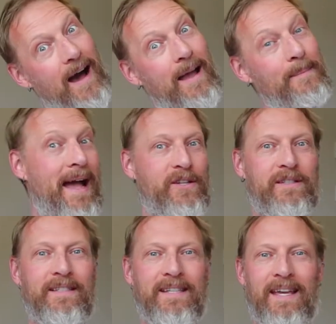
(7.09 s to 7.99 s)
I'm
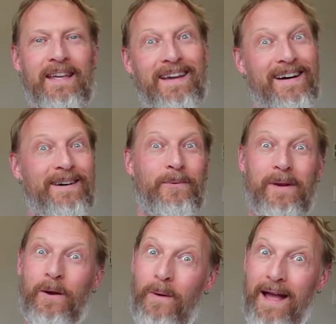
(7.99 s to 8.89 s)
actually taking a
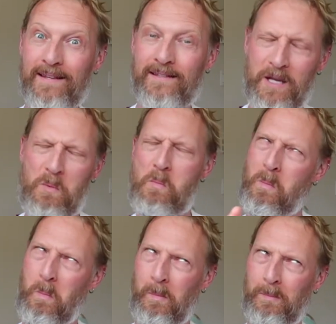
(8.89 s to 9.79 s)
request.
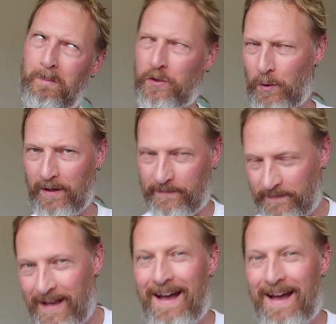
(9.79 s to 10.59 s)
Sort of.